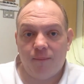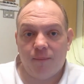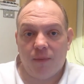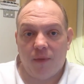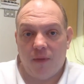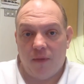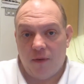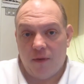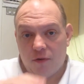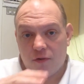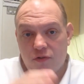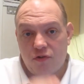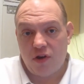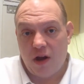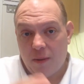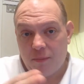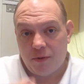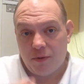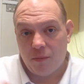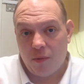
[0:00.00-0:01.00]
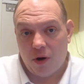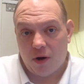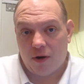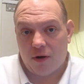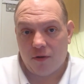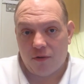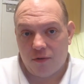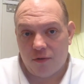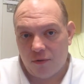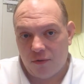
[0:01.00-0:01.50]
there's chapter
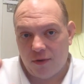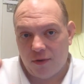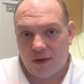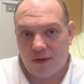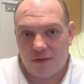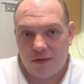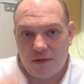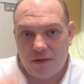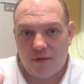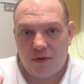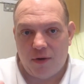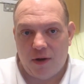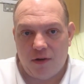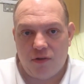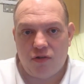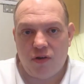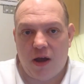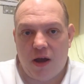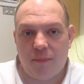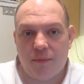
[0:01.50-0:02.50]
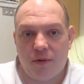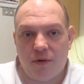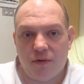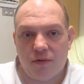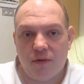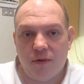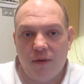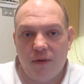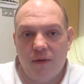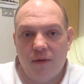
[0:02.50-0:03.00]
markers, so there's like 7 or 8 chapters